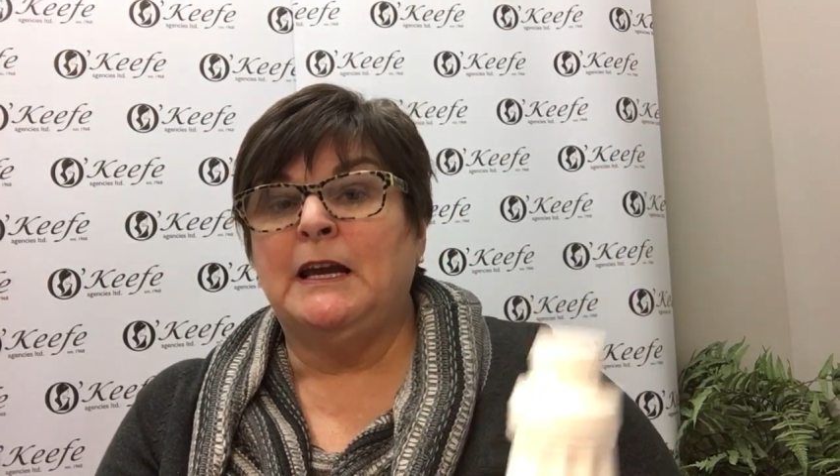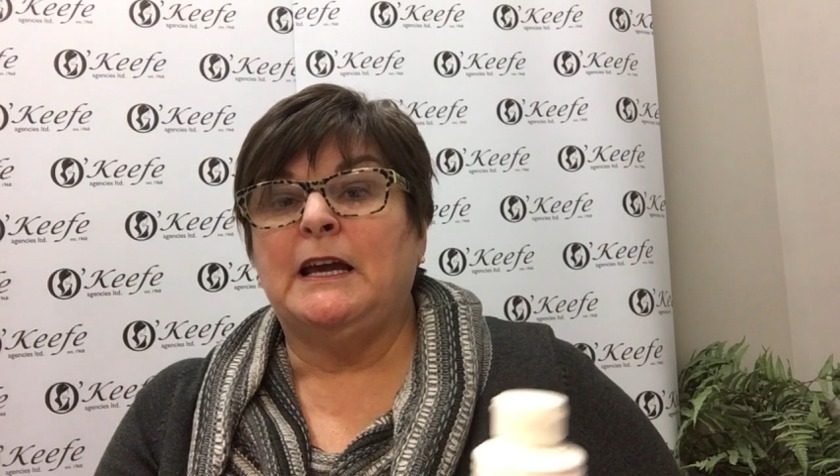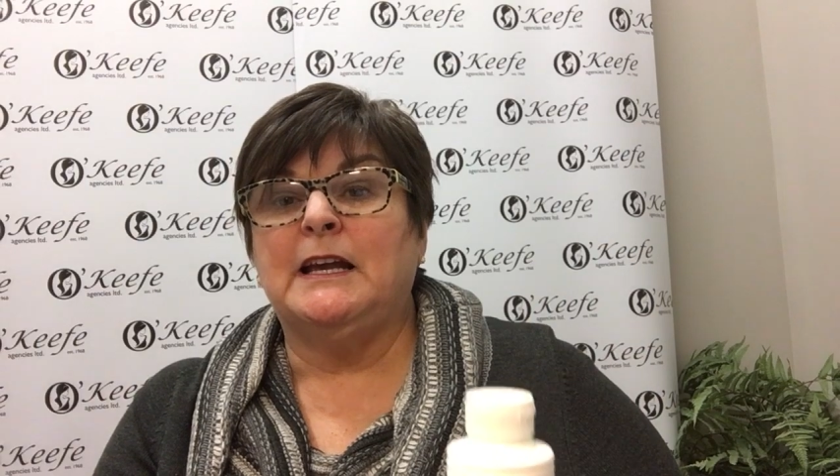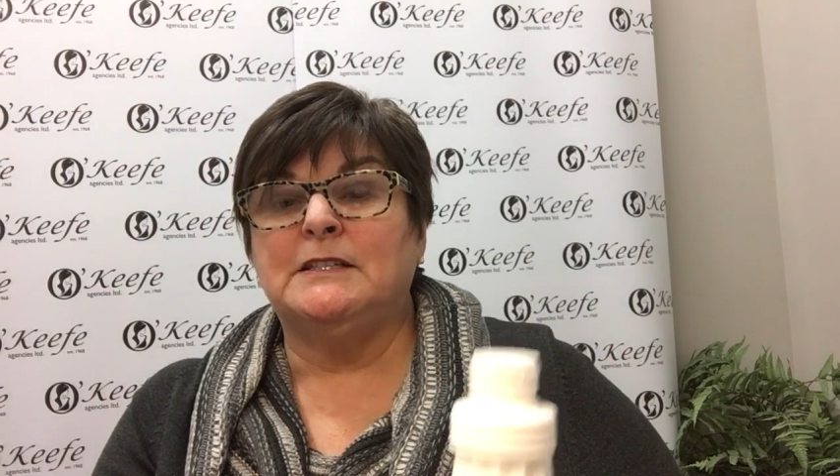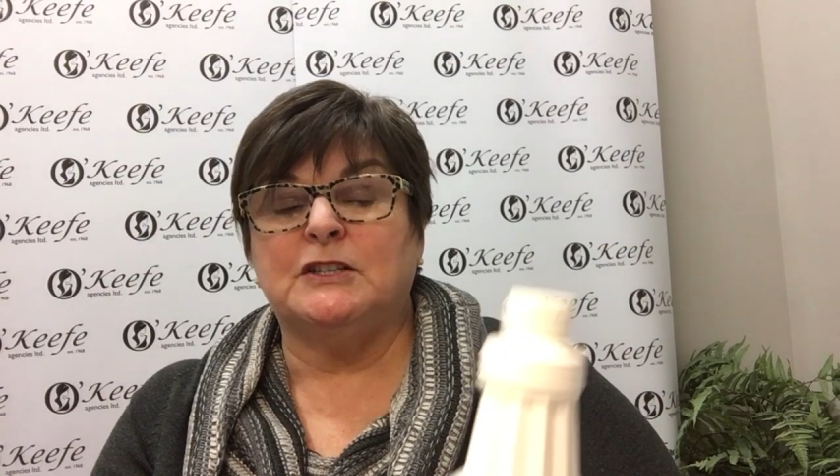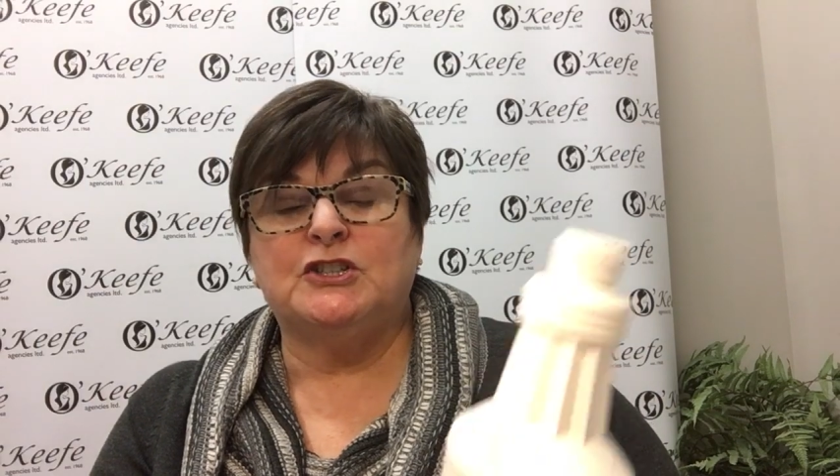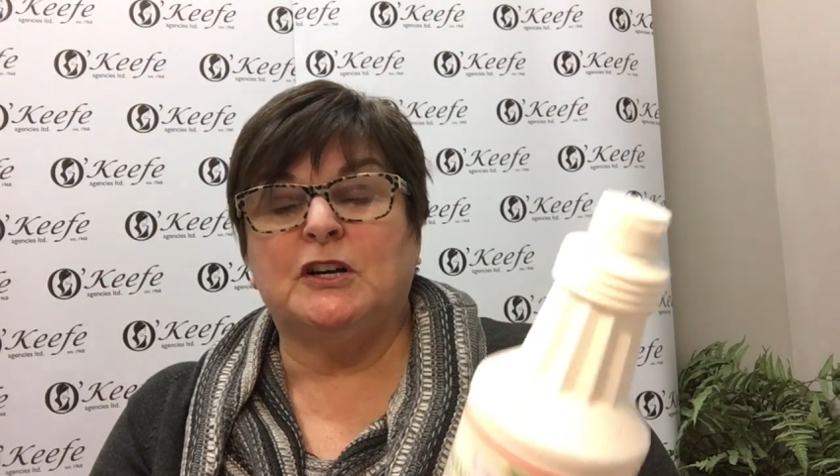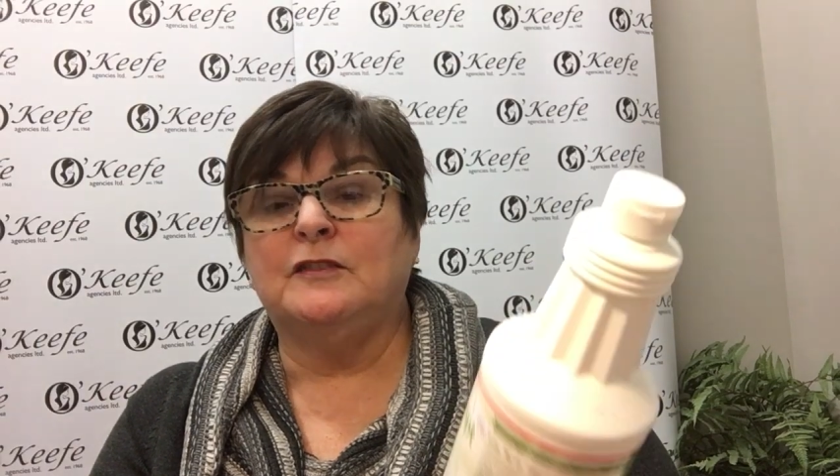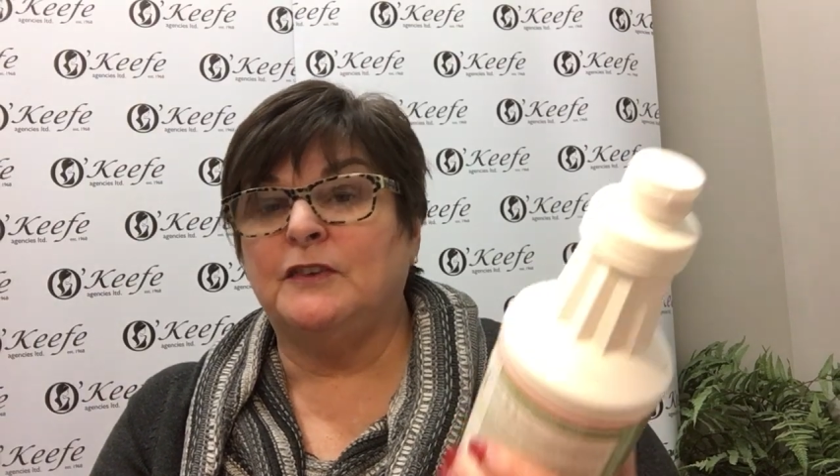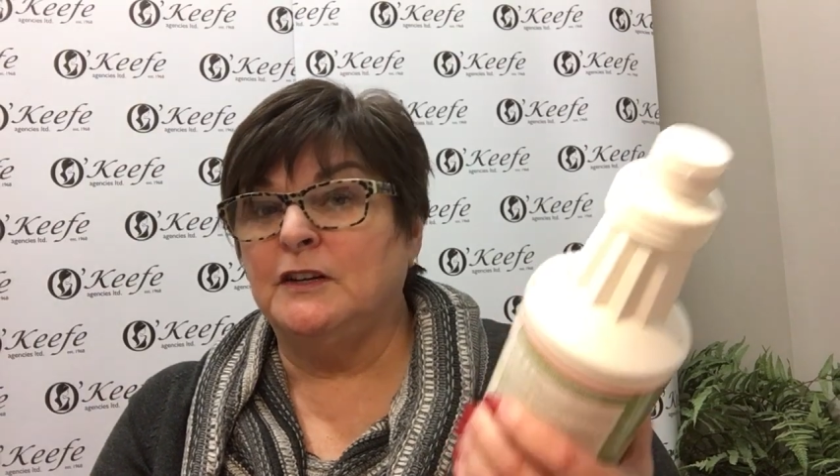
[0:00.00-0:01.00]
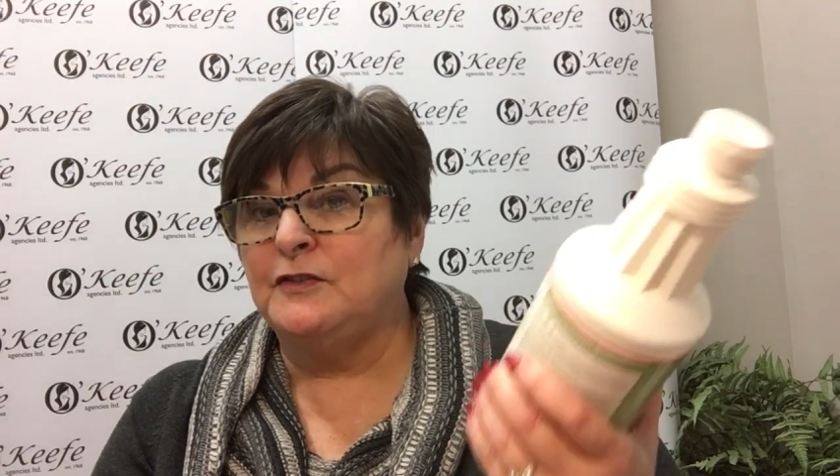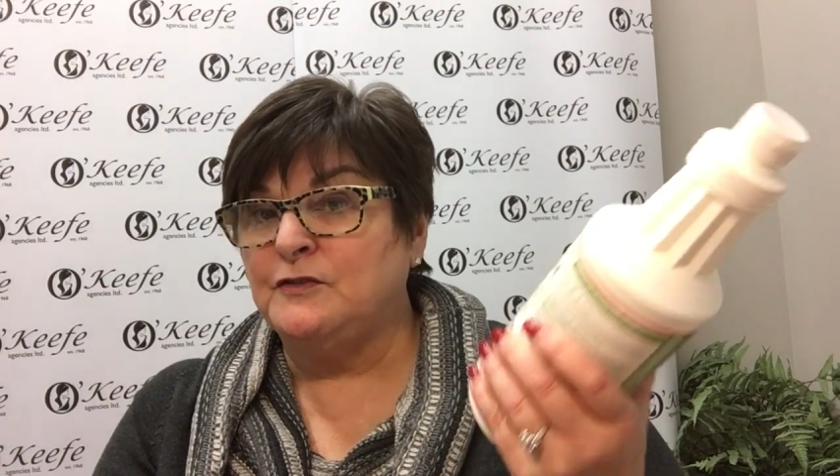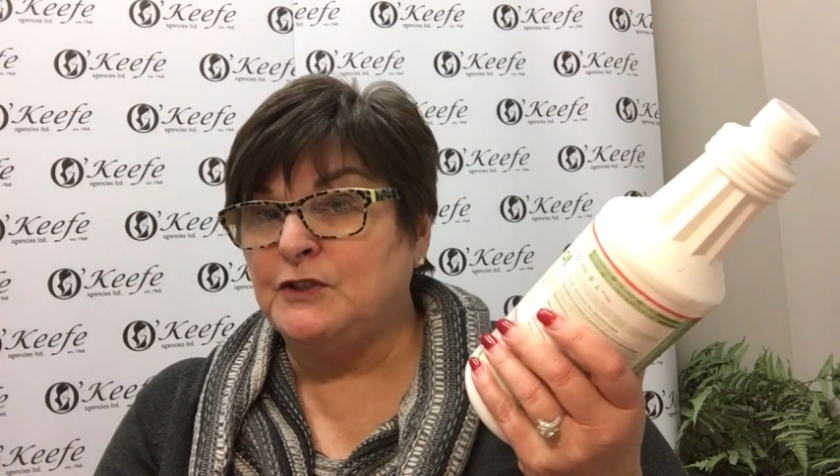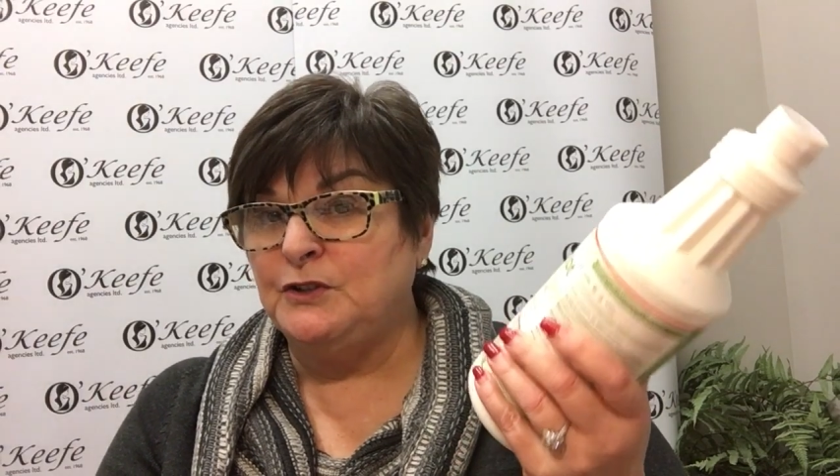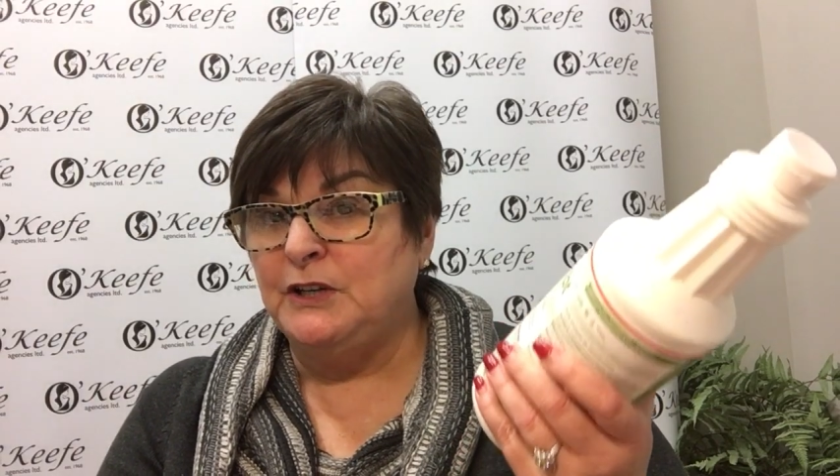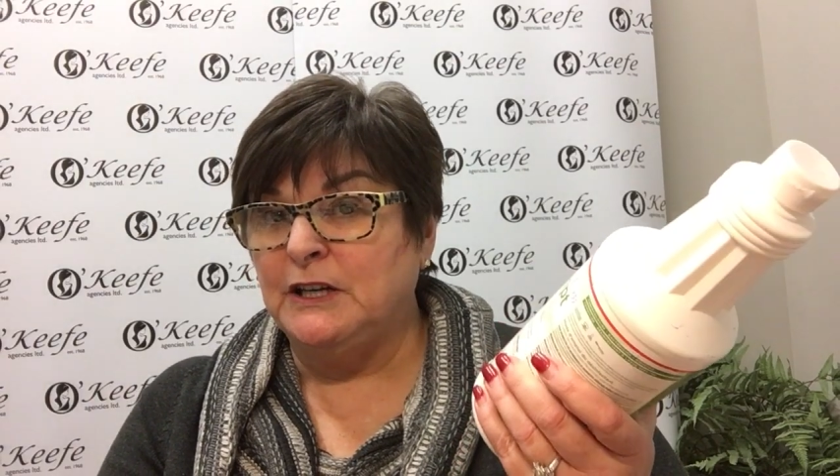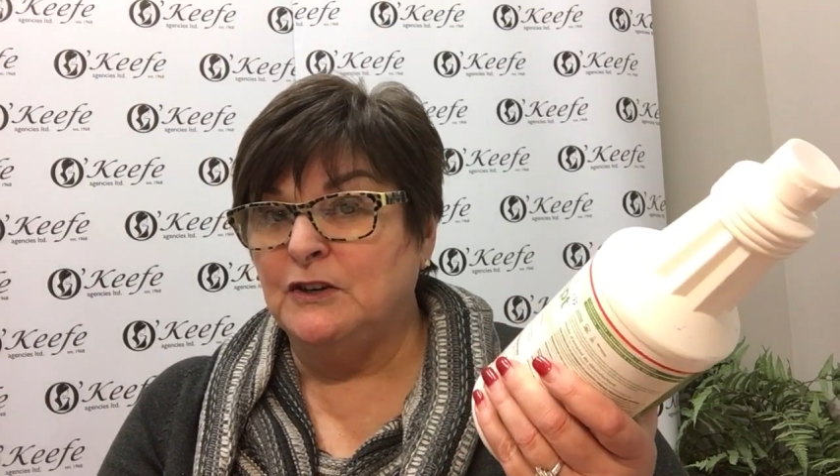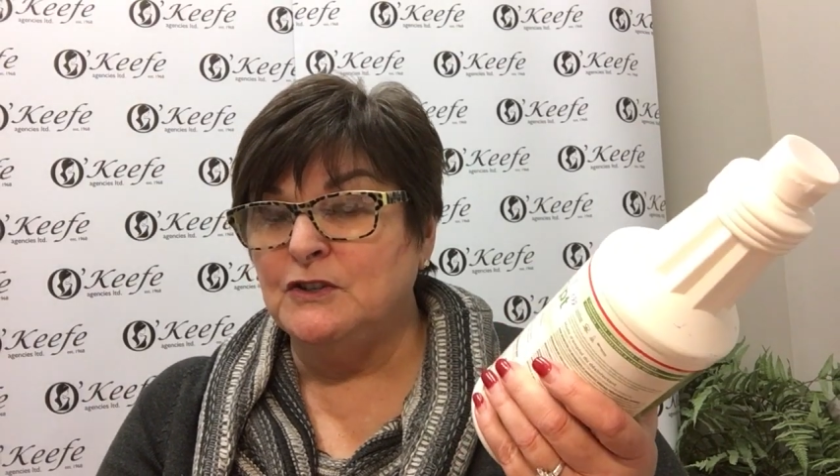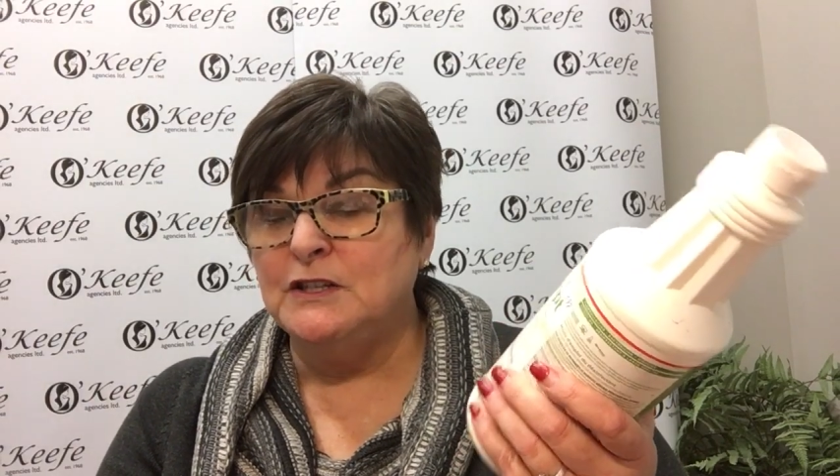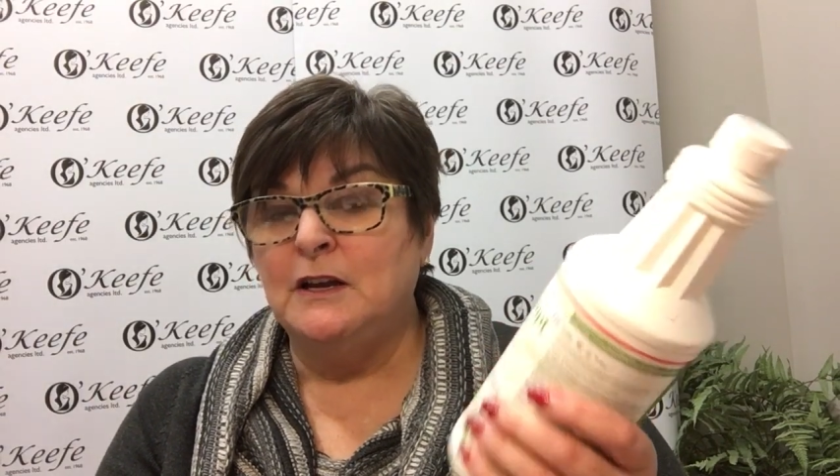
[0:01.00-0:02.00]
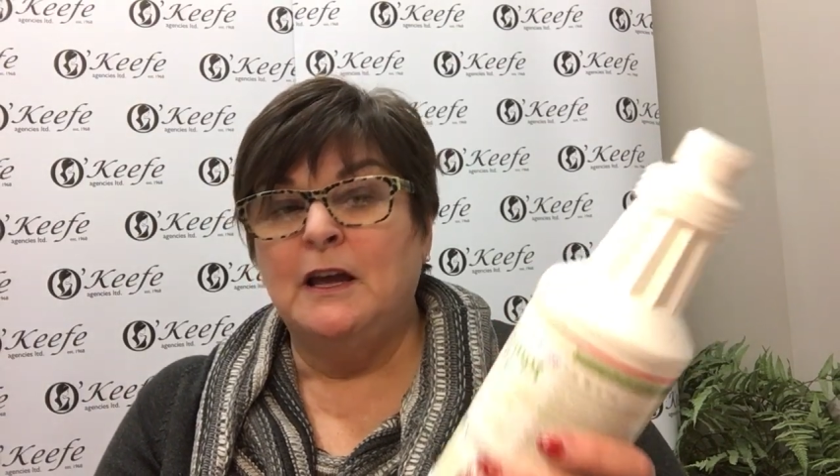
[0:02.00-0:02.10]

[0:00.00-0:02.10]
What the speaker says: It has a shelf life of 2 years,